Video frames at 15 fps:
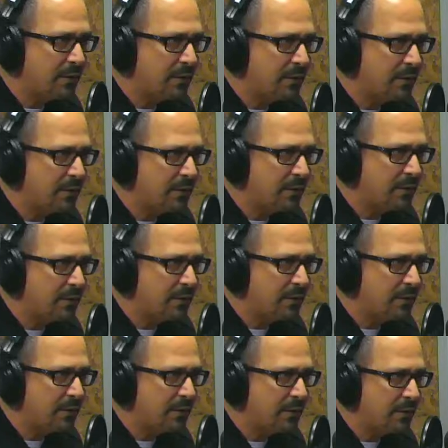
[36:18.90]

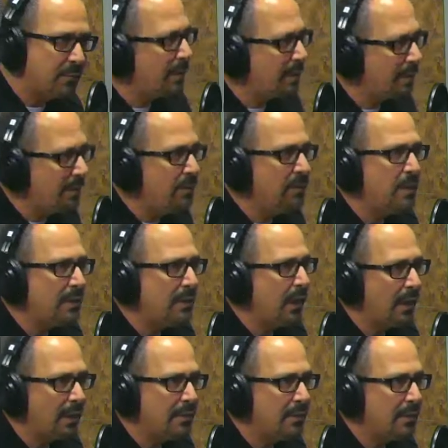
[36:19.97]
You need
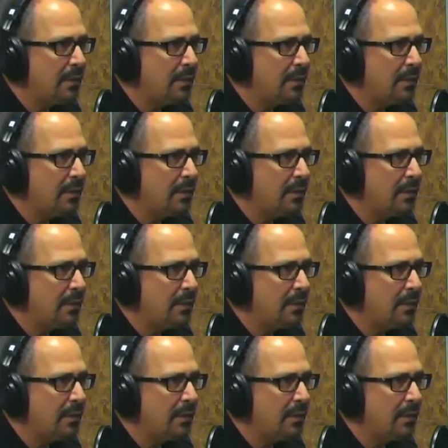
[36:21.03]
that.